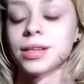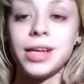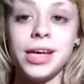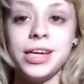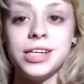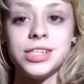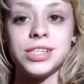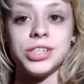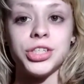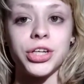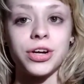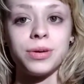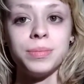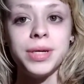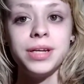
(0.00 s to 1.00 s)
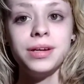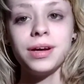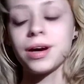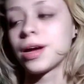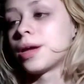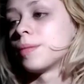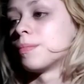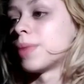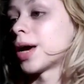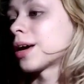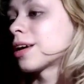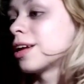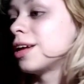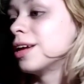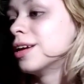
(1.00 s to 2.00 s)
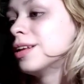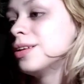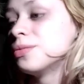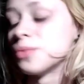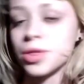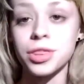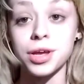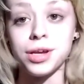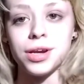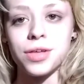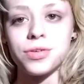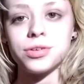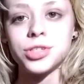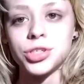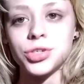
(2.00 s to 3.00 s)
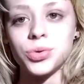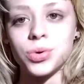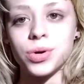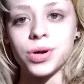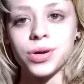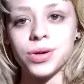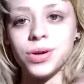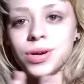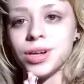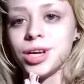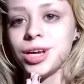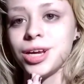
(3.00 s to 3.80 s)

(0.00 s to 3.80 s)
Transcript: Ladies and gentlemen, I am back again with another tutorial.